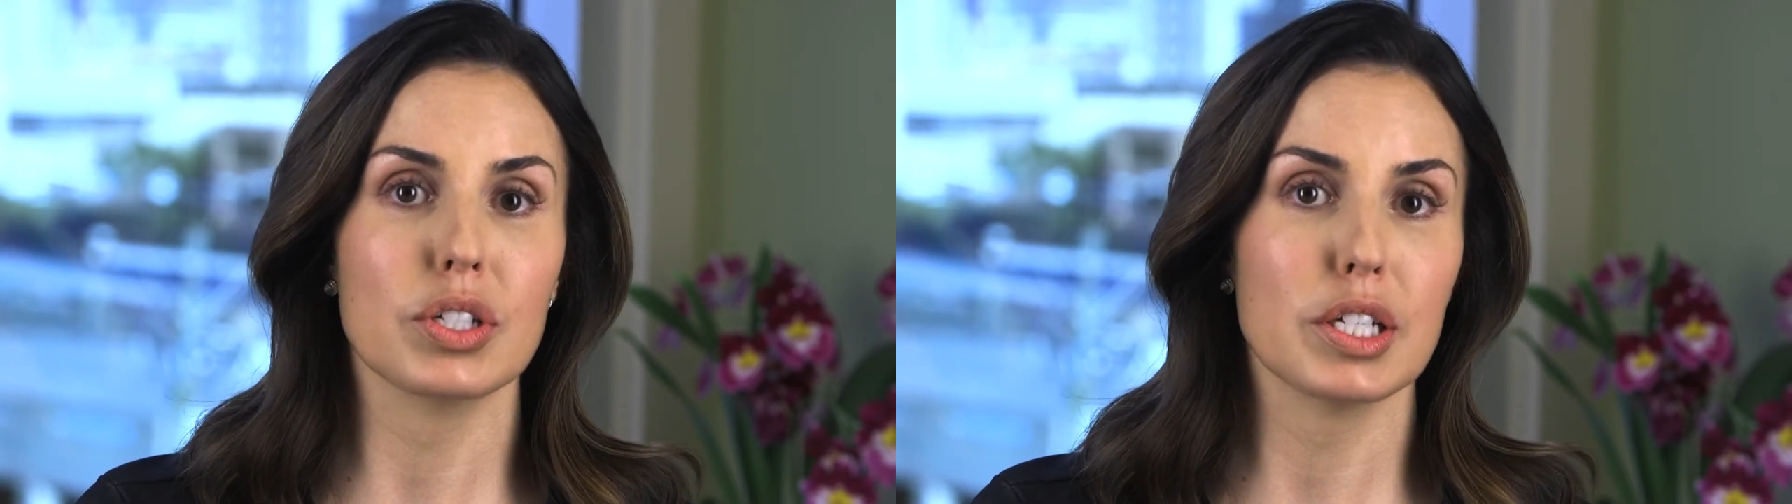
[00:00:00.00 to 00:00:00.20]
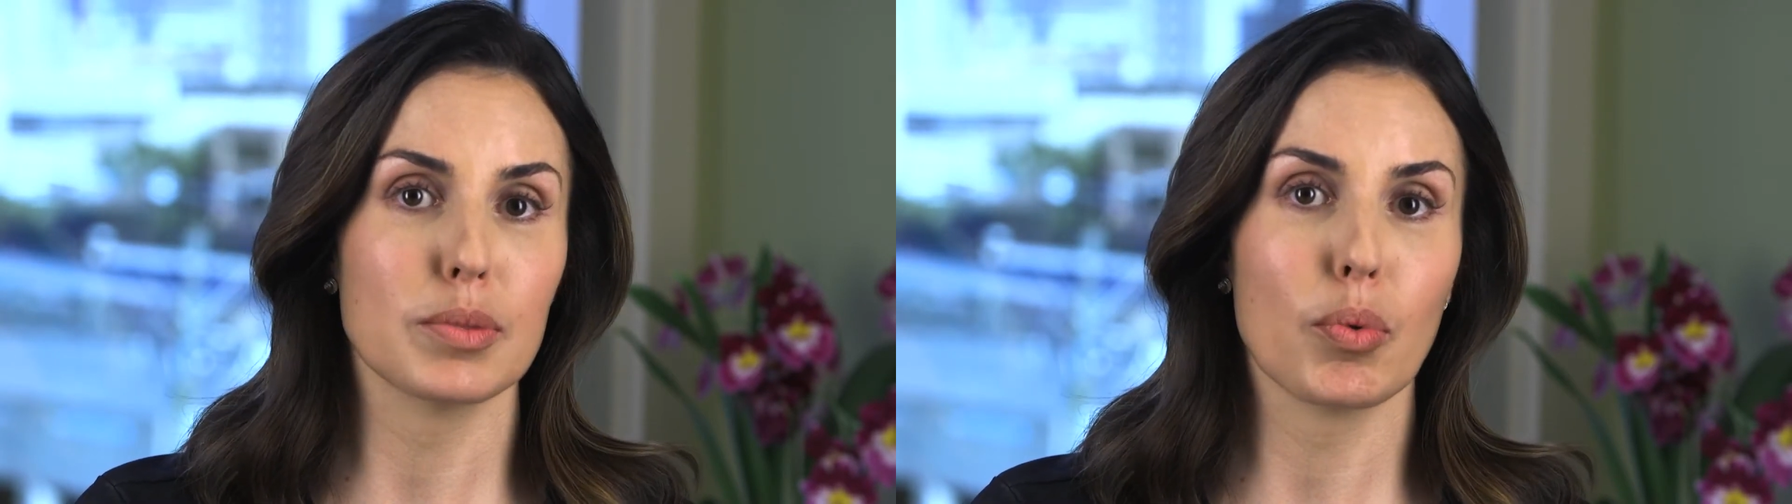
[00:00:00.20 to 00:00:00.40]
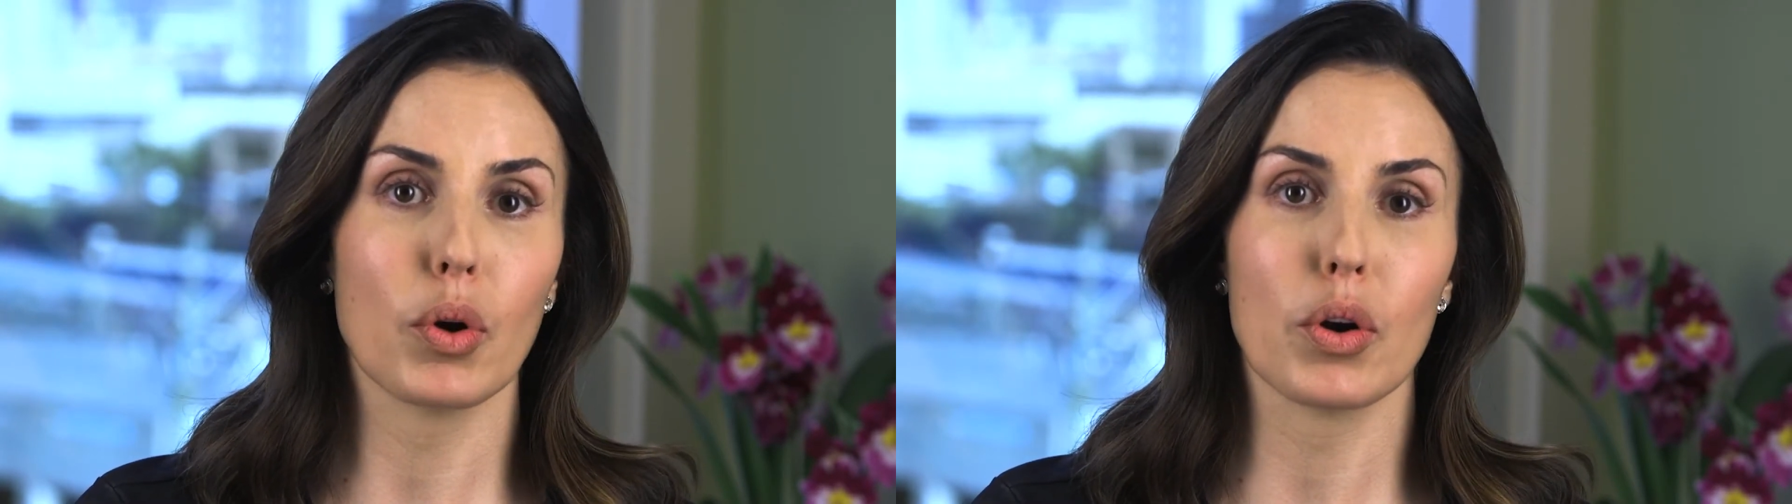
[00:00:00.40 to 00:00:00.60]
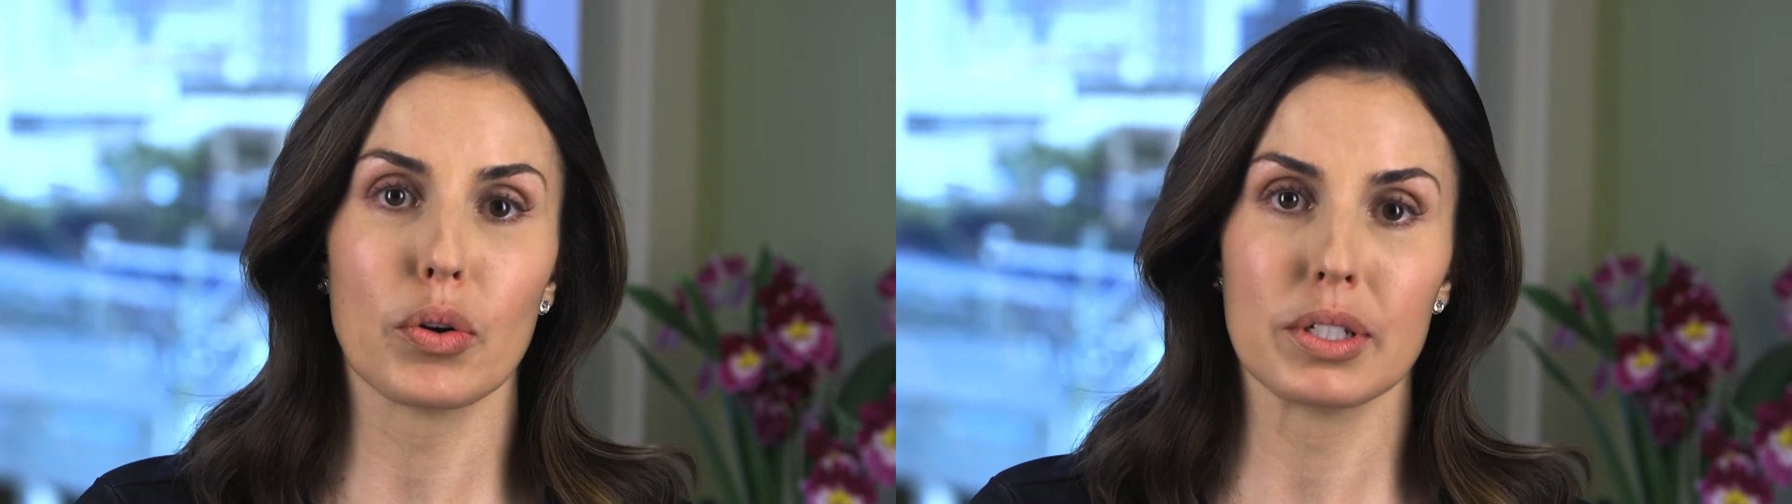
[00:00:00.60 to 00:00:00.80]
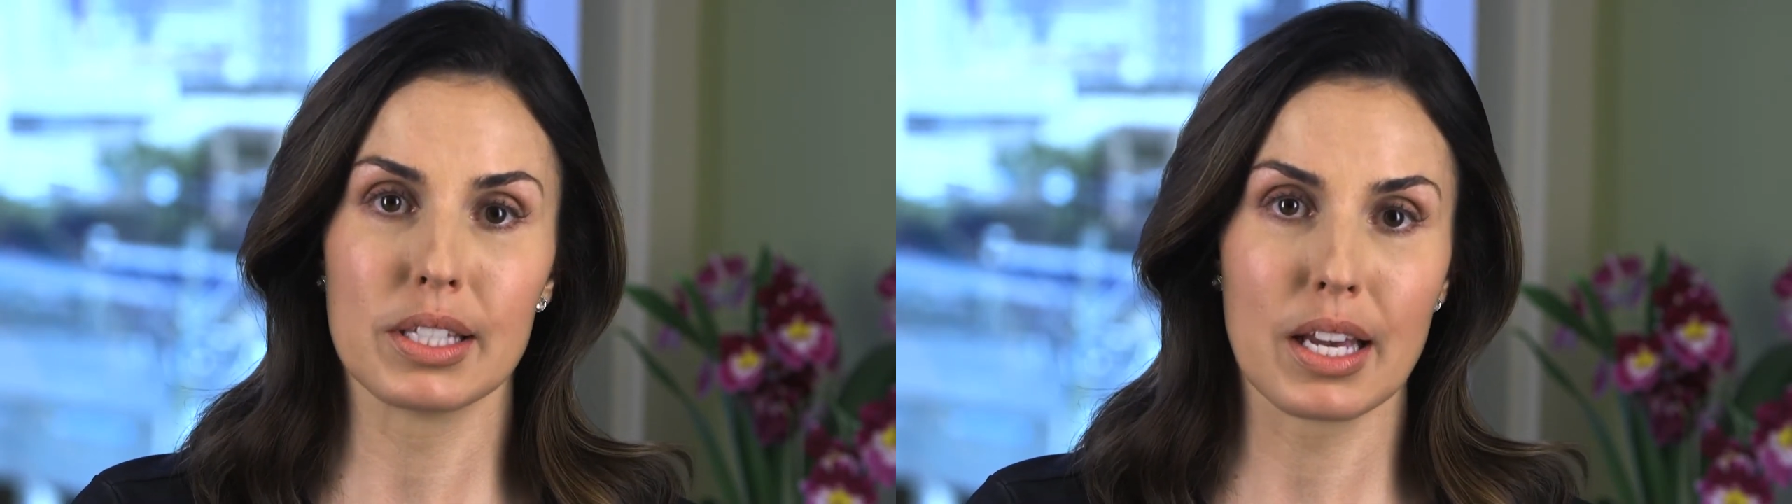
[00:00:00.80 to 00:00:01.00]
Dysport,
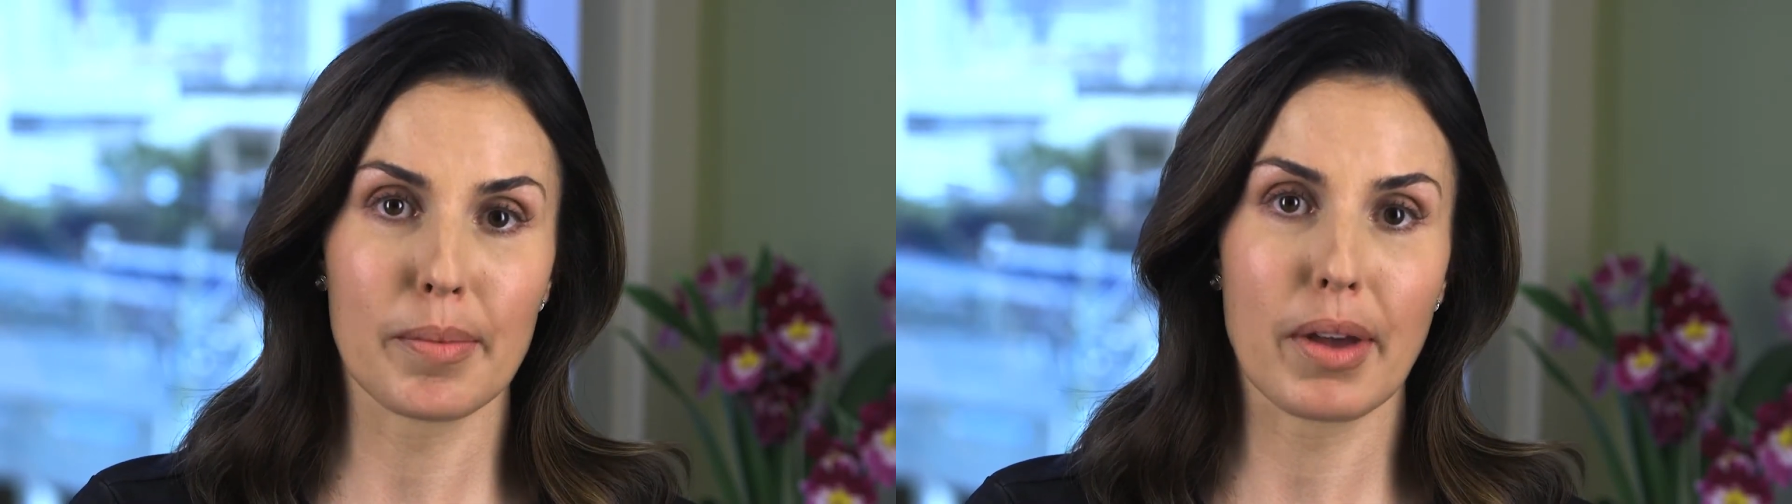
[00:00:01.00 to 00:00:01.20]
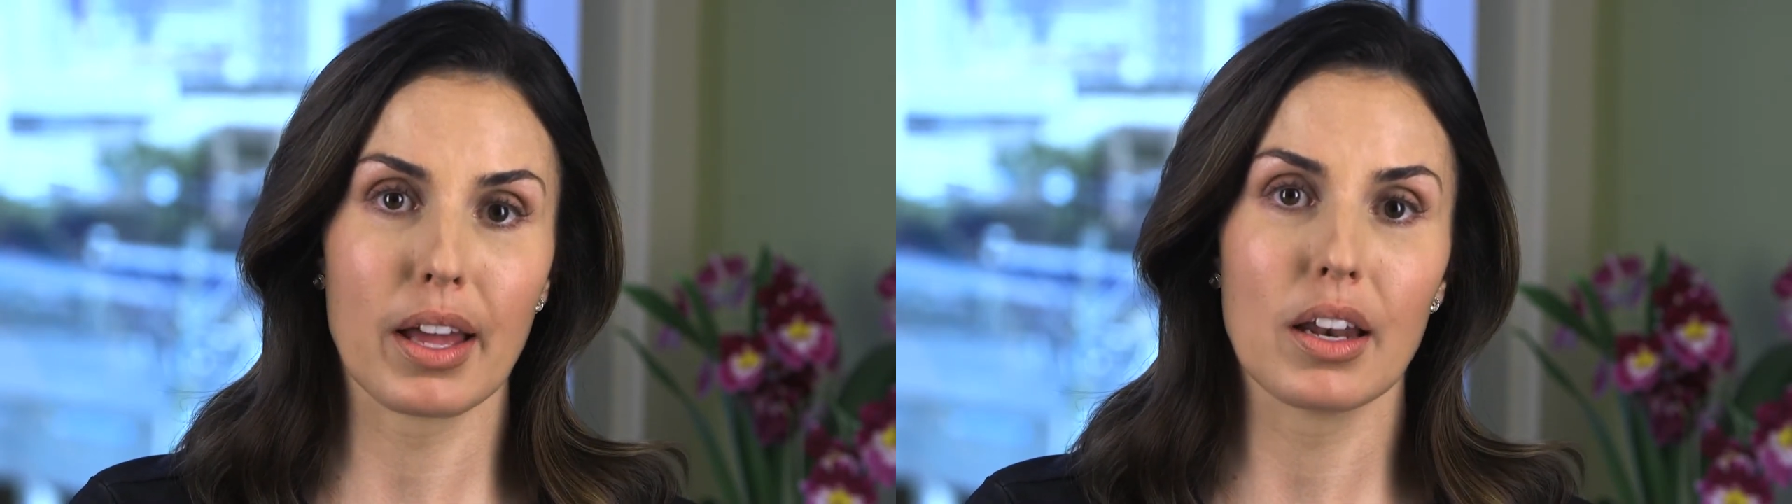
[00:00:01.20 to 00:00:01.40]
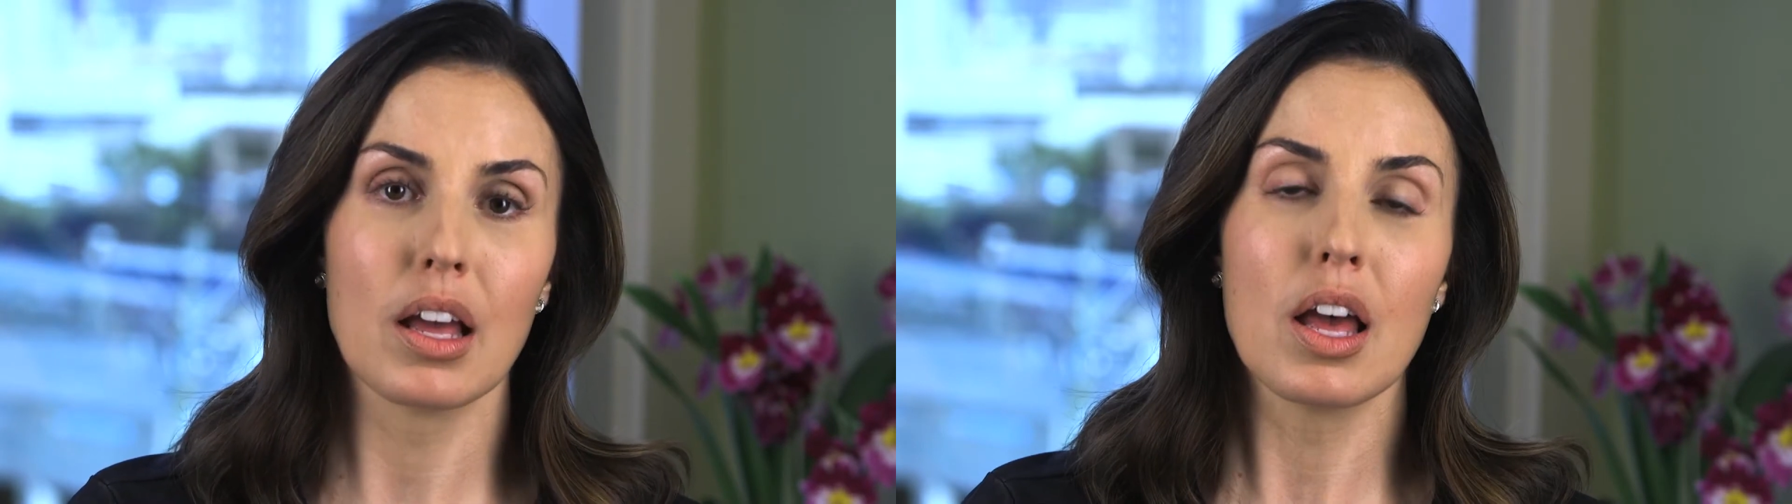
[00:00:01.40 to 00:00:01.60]
or Biesman.